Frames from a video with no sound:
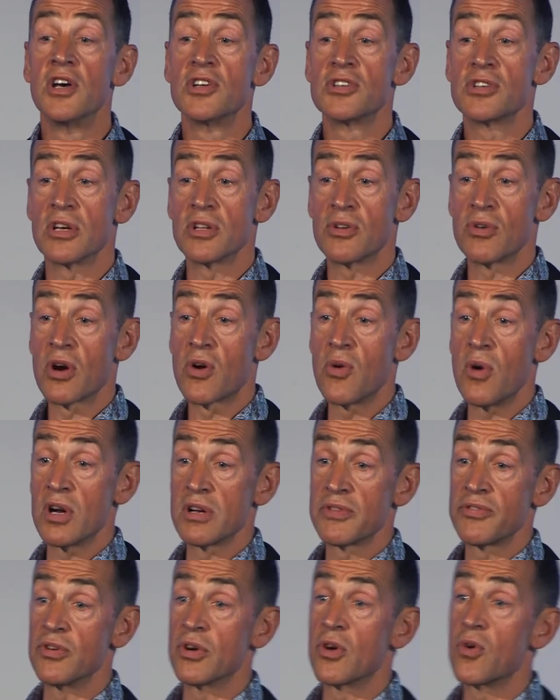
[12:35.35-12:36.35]
So there are
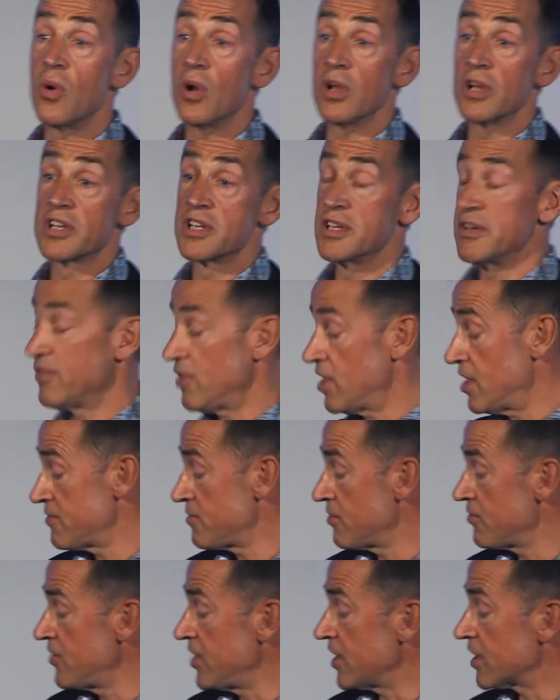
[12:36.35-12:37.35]
quite a few quality of life
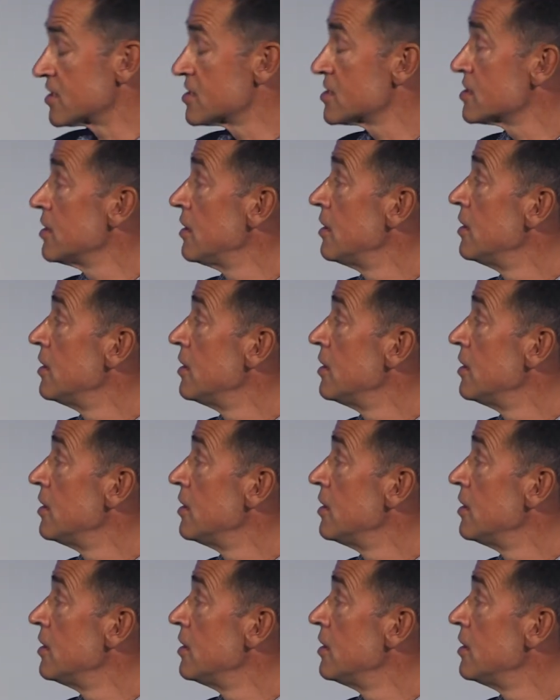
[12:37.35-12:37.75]
effects.